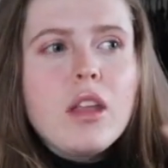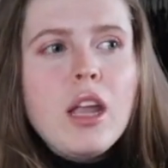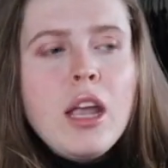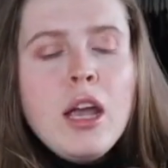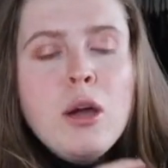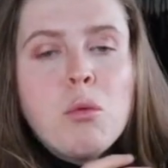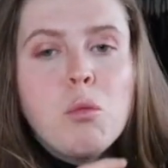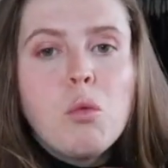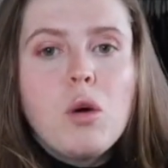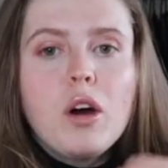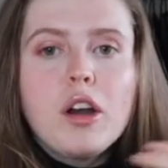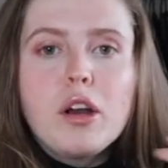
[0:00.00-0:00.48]

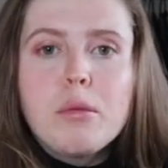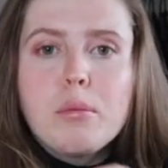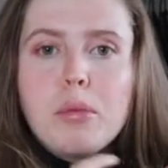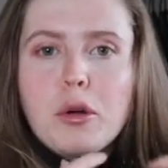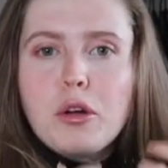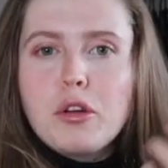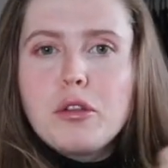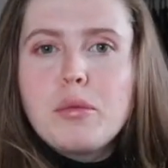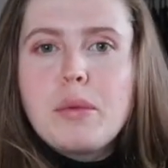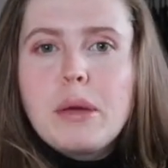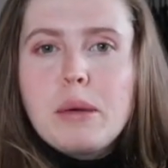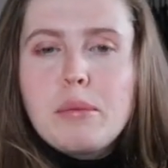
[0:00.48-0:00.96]
And what are
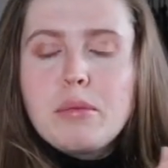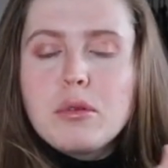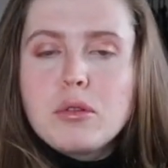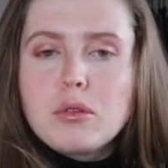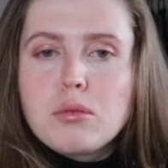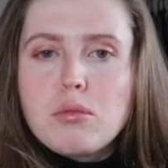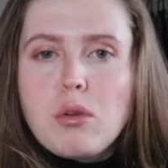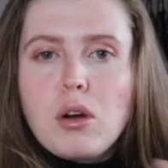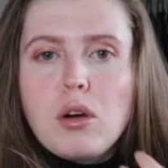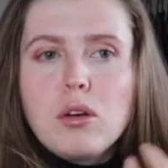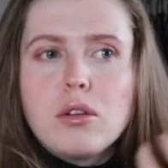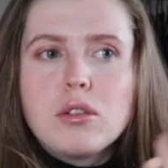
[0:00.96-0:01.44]
both
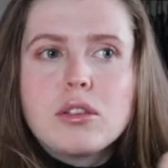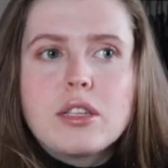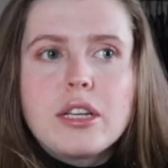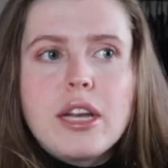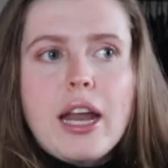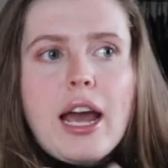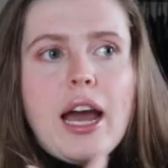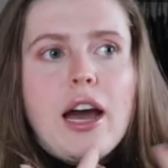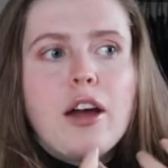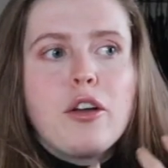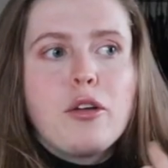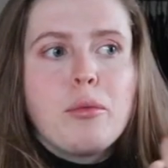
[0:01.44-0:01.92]
people's roles, and
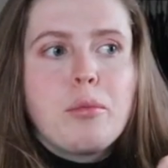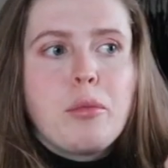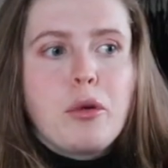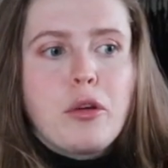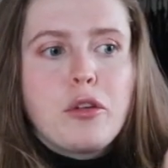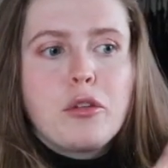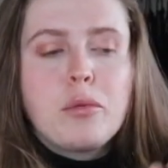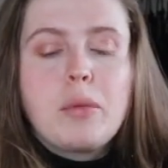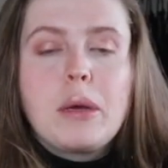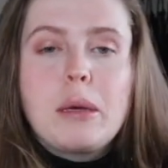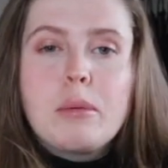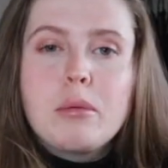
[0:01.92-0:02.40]
how do
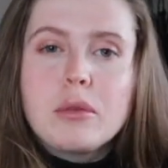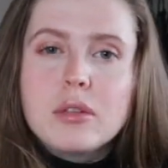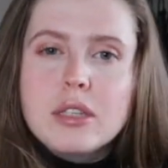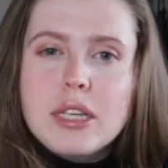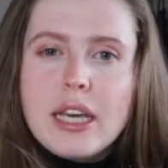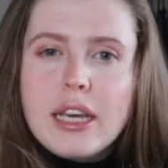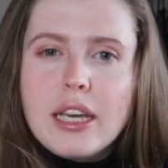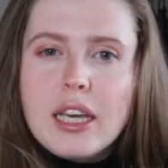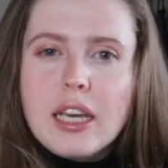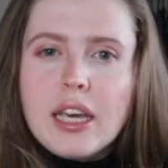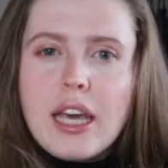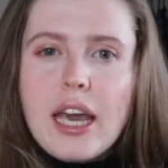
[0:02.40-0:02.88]
both people
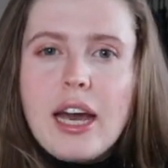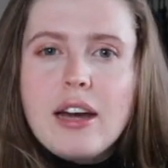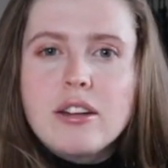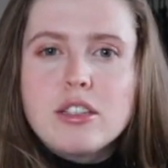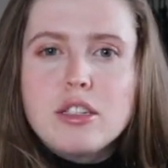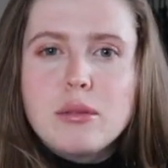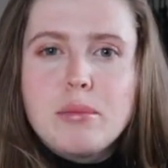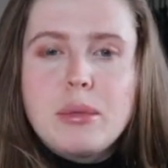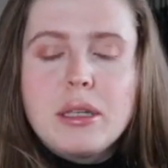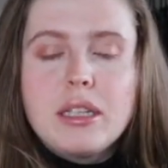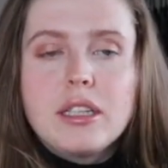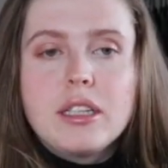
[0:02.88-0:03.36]
take
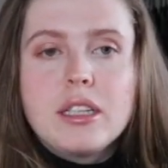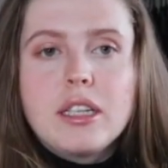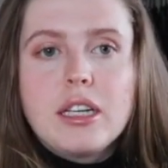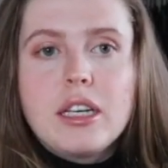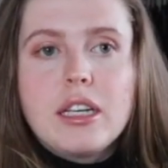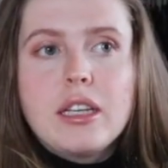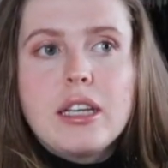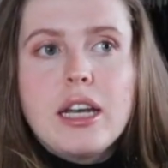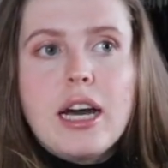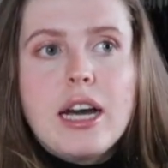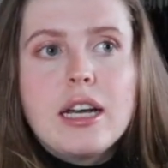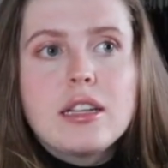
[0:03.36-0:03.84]
accountability
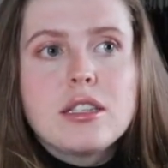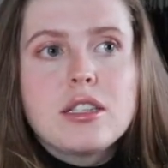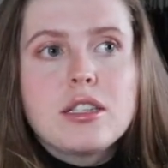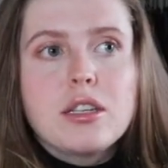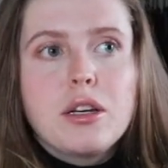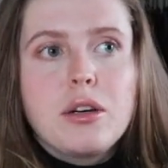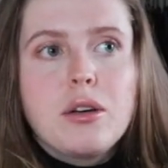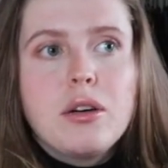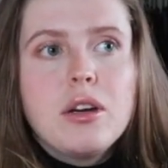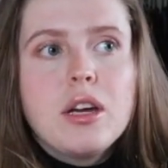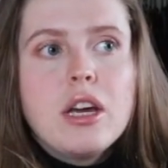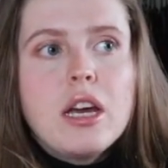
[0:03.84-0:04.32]
in that?
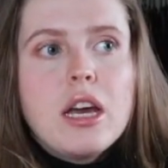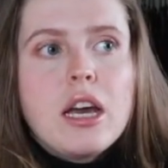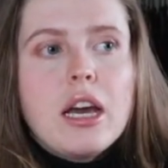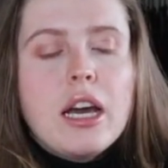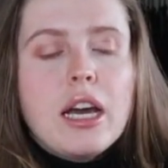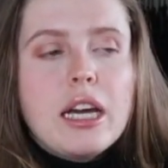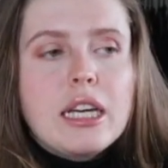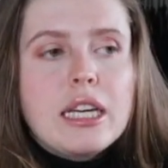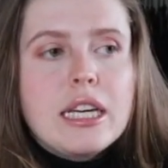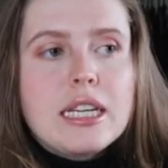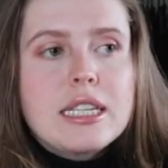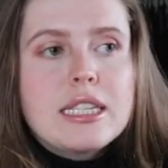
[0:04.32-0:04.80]
So
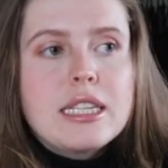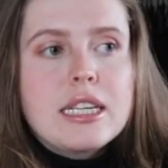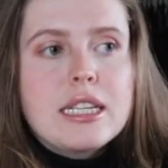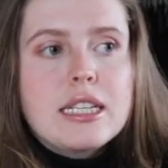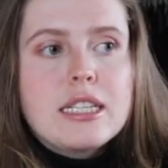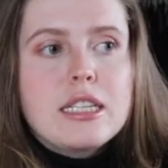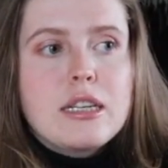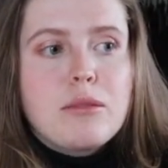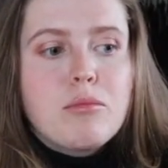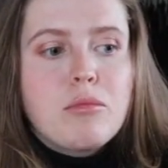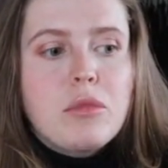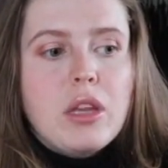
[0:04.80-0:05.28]
I guess
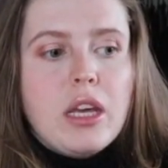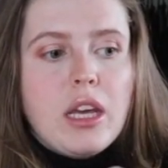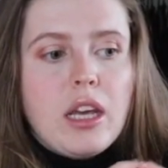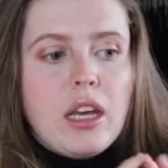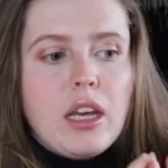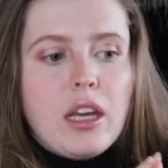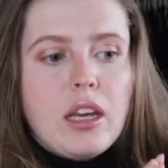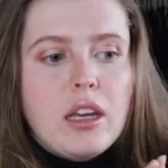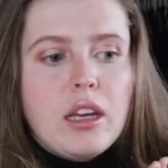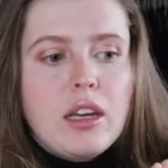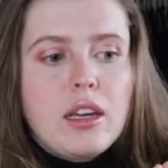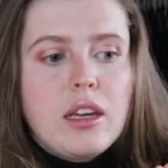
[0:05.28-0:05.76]
that's
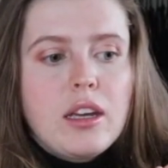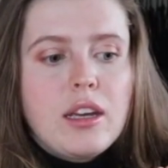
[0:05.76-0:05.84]
something,